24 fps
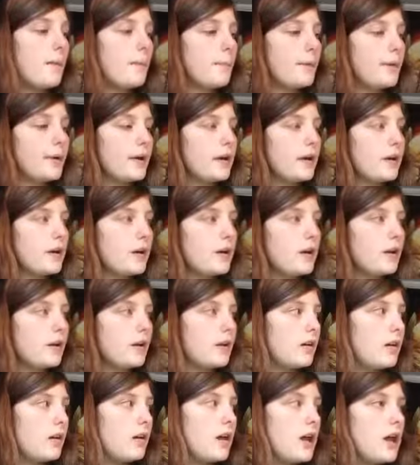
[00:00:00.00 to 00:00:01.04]
but
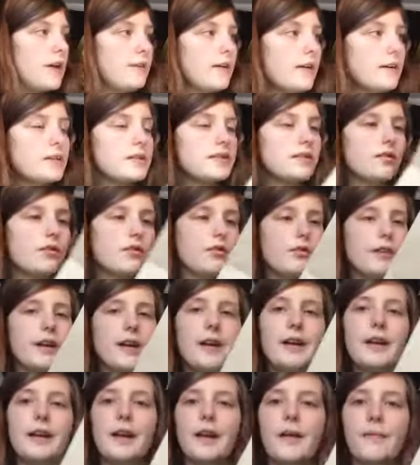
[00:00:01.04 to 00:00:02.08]
if I was
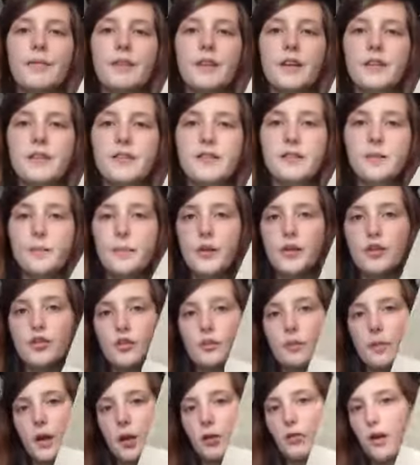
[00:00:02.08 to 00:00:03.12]
3 and this is a picture
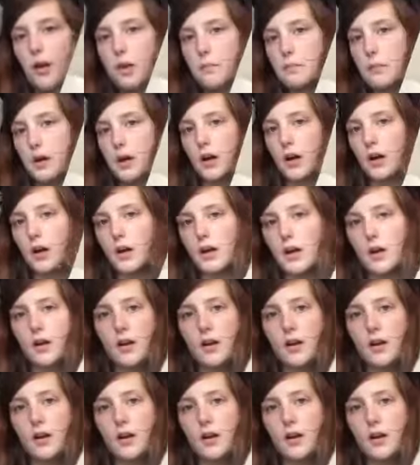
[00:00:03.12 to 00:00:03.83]
of my grandma,